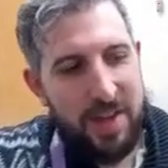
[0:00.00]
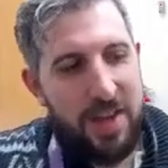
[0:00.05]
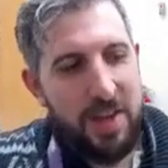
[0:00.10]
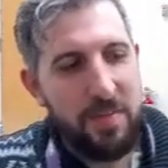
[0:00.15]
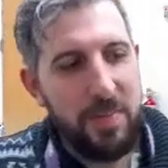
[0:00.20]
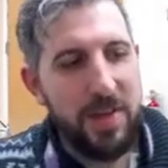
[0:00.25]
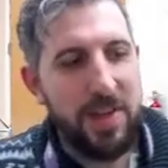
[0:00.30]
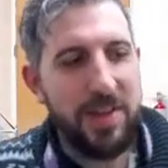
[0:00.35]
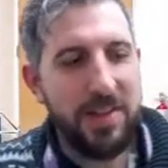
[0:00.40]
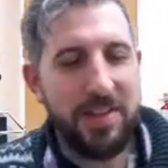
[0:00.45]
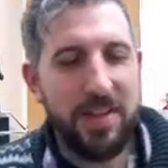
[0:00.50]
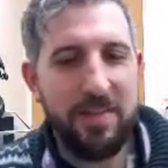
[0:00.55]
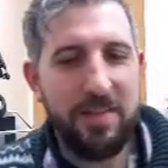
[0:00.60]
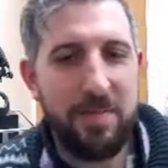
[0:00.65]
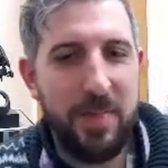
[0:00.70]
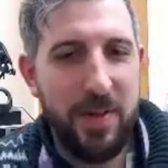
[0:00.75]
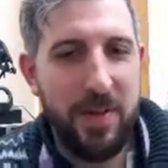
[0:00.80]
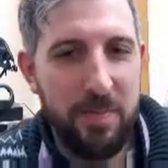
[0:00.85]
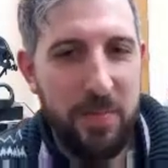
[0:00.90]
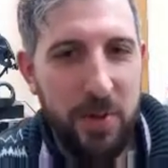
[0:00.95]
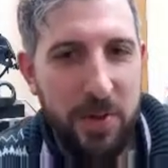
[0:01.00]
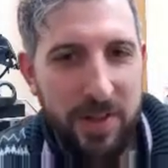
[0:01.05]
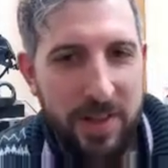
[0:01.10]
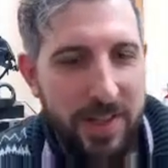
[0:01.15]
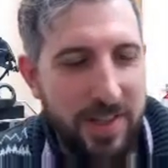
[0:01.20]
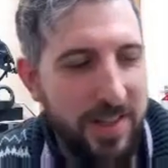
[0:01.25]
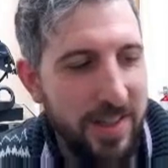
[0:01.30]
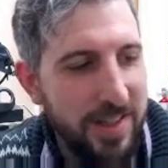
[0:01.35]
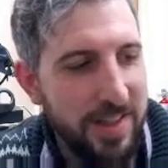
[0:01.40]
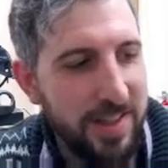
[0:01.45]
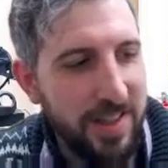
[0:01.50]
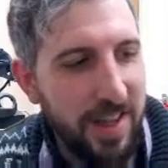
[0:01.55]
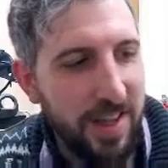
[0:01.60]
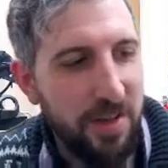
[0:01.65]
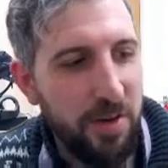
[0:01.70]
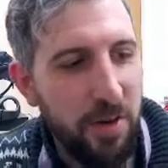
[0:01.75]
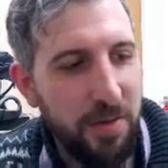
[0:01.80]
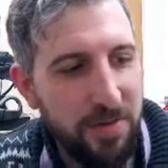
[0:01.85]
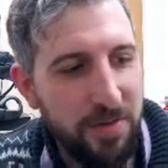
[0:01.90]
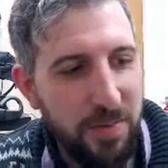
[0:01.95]
because I've been putting these things
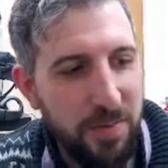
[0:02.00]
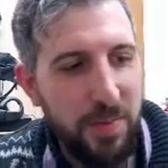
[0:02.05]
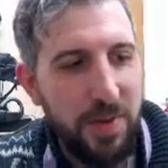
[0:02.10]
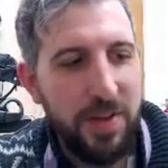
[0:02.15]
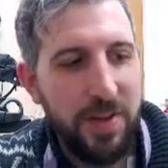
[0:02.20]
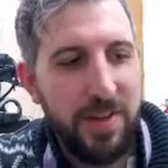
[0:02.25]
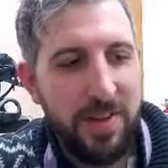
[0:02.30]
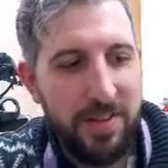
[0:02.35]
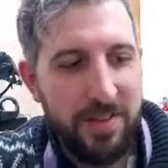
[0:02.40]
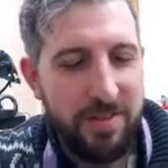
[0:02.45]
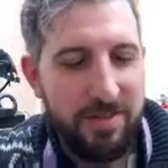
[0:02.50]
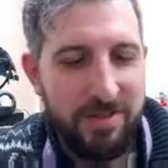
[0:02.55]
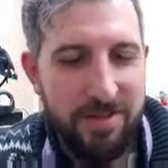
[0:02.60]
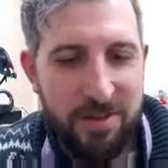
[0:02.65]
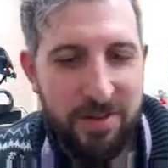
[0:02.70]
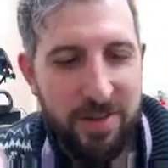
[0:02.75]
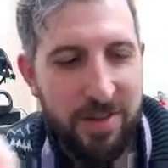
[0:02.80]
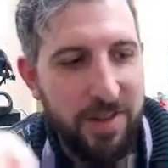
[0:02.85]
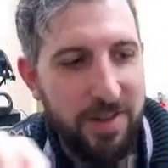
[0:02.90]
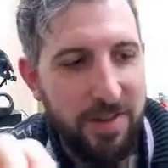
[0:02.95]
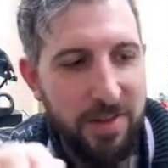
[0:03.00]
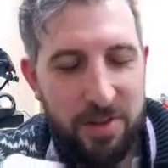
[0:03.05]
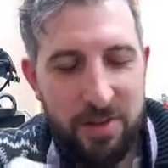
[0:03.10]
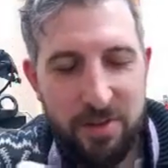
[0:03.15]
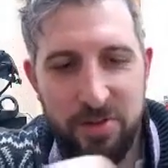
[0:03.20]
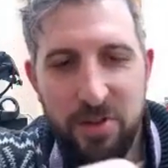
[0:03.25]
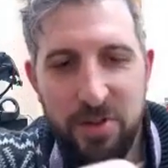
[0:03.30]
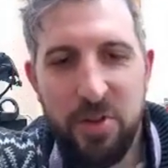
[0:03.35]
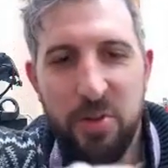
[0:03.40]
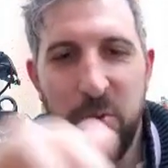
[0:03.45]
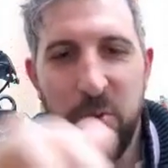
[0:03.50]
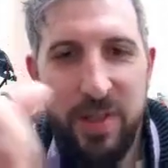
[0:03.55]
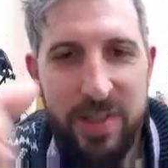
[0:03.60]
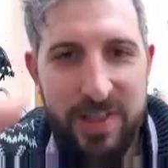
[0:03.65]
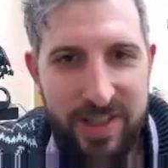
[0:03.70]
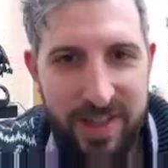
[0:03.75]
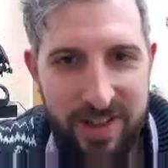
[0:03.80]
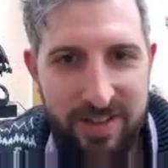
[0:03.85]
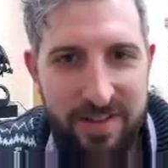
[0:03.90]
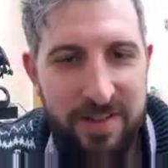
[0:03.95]
together often, but you'd screw this
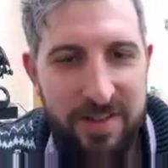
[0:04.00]
in